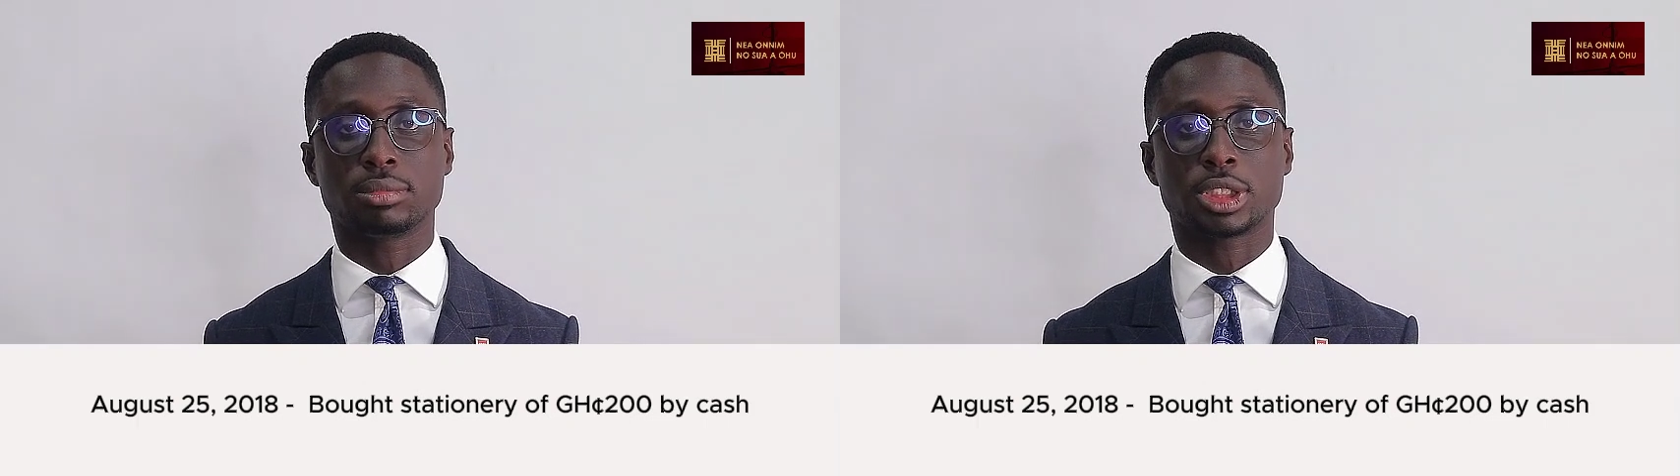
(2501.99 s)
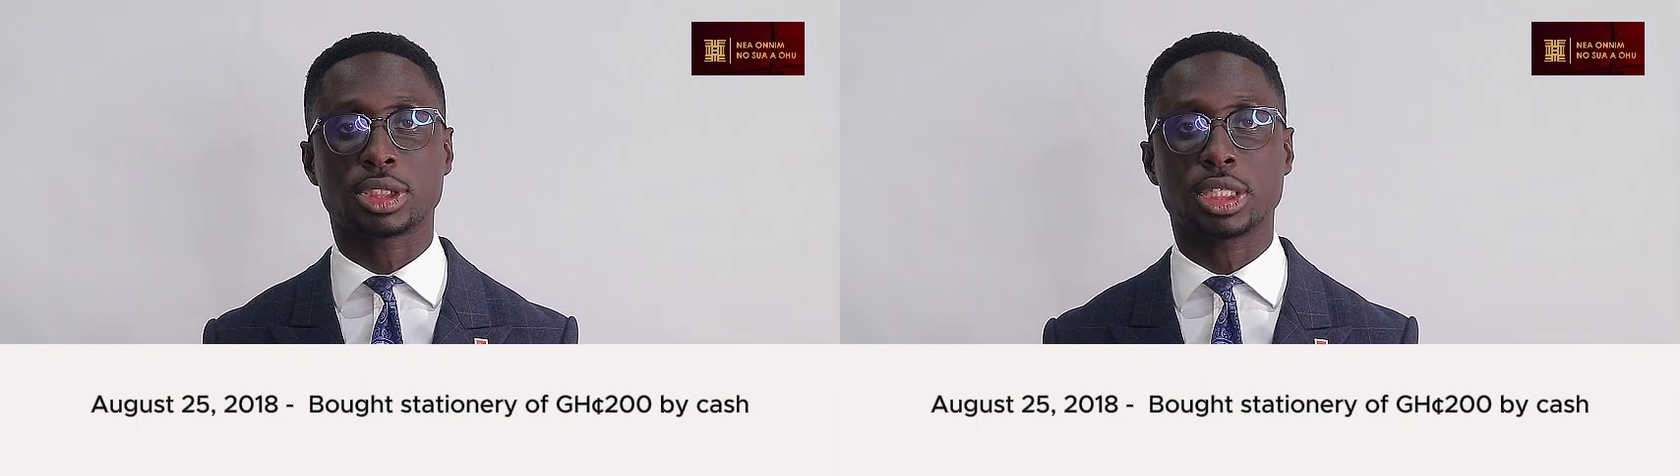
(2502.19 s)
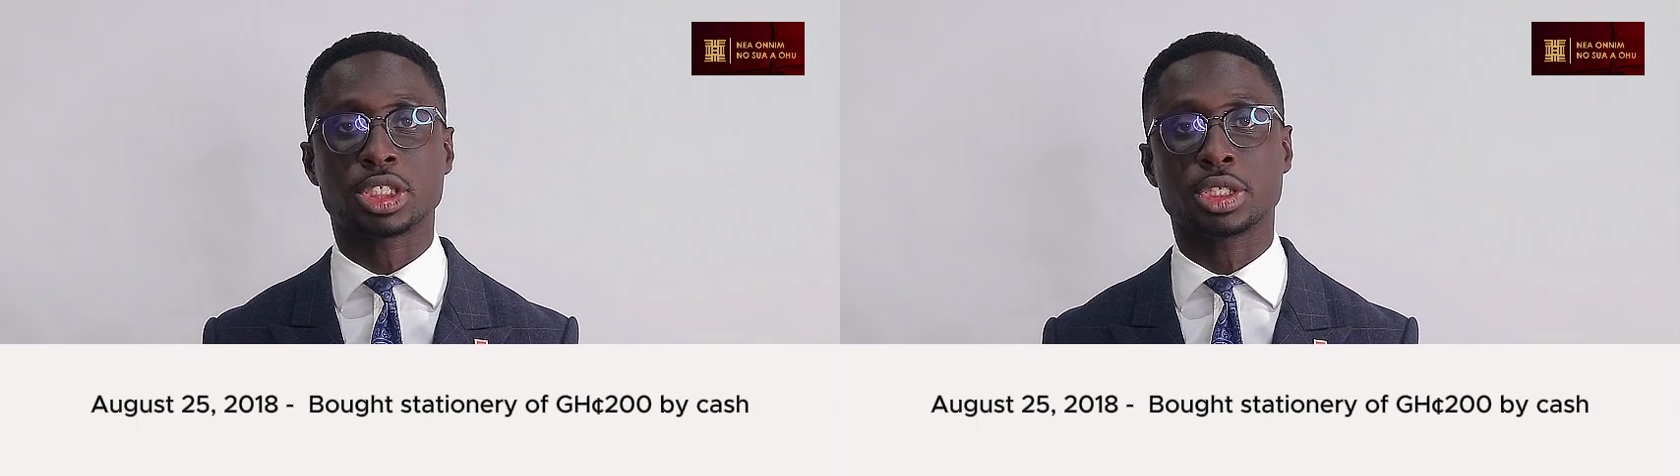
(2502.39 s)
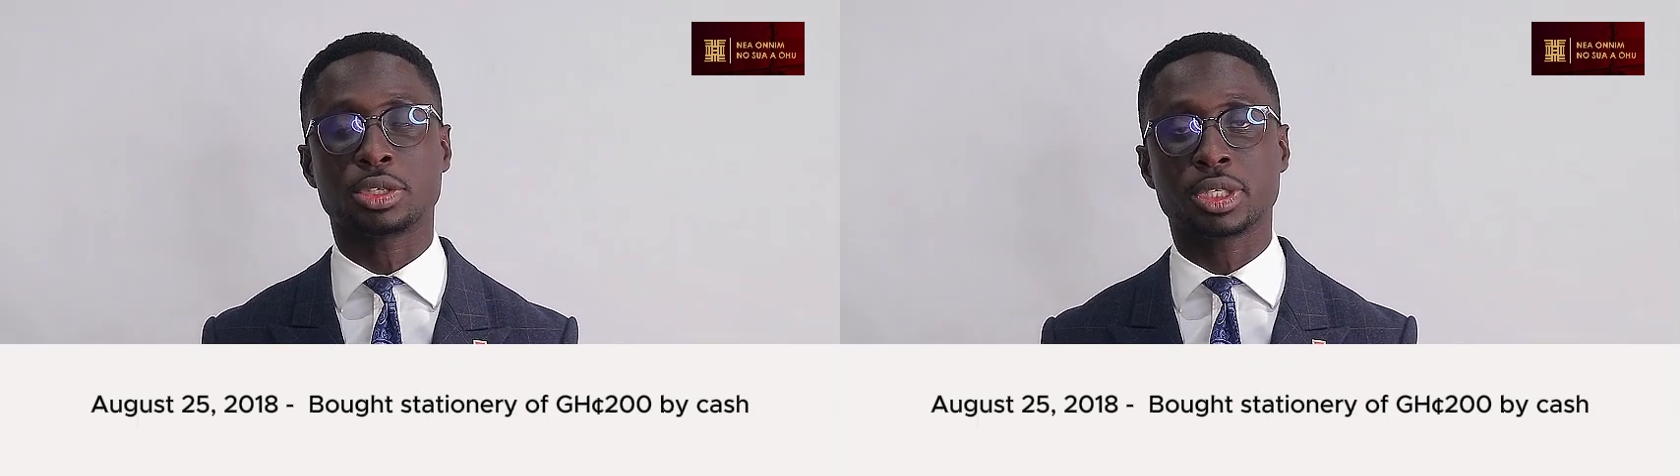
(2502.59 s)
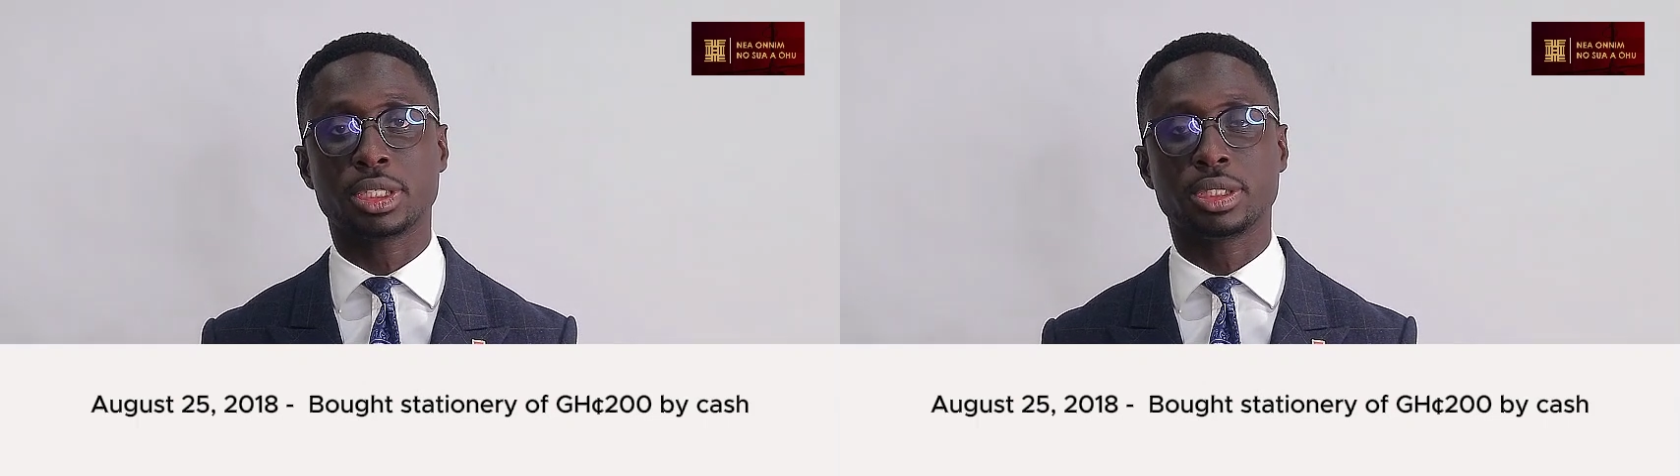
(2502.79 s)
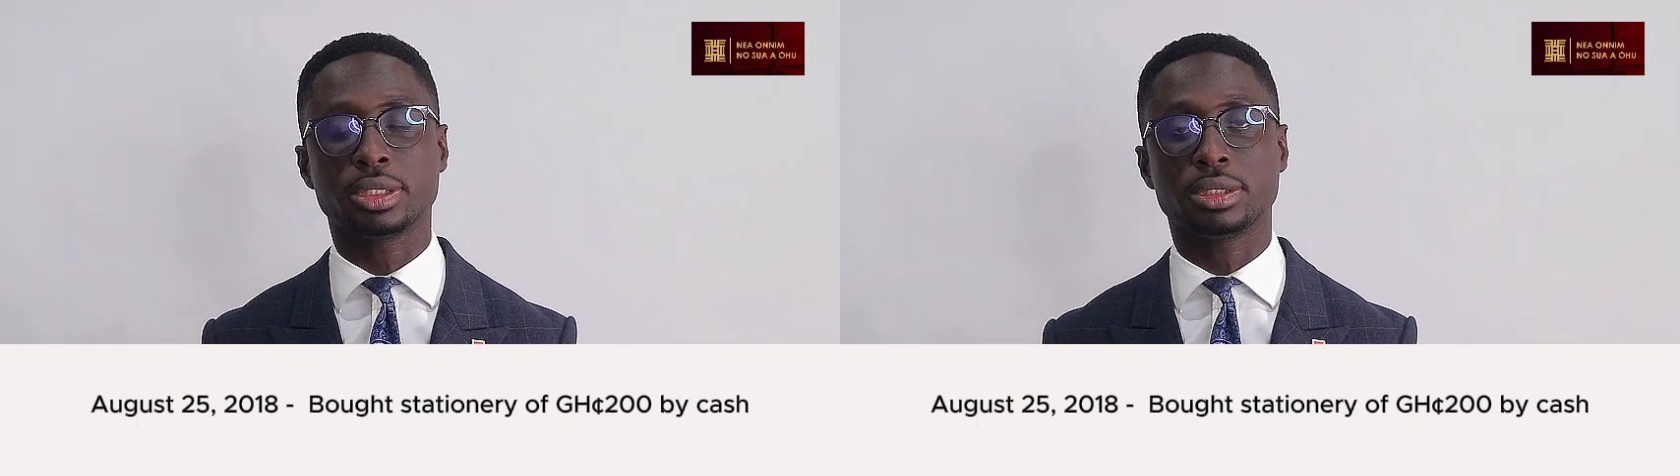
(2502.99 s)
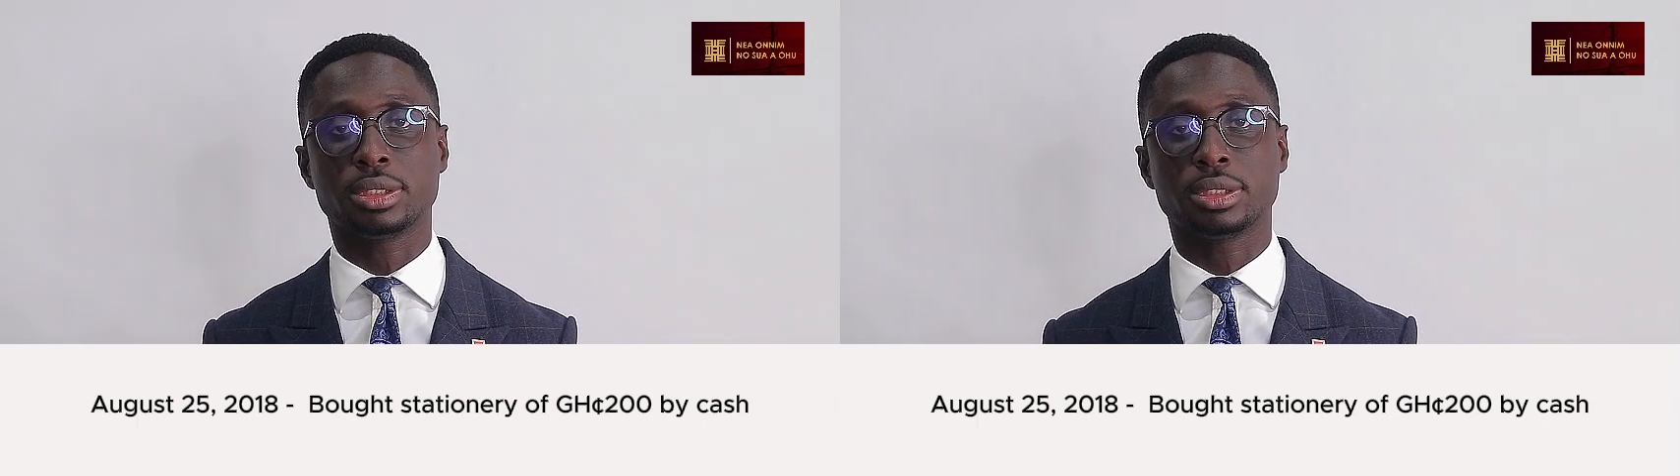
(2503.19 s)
Stationery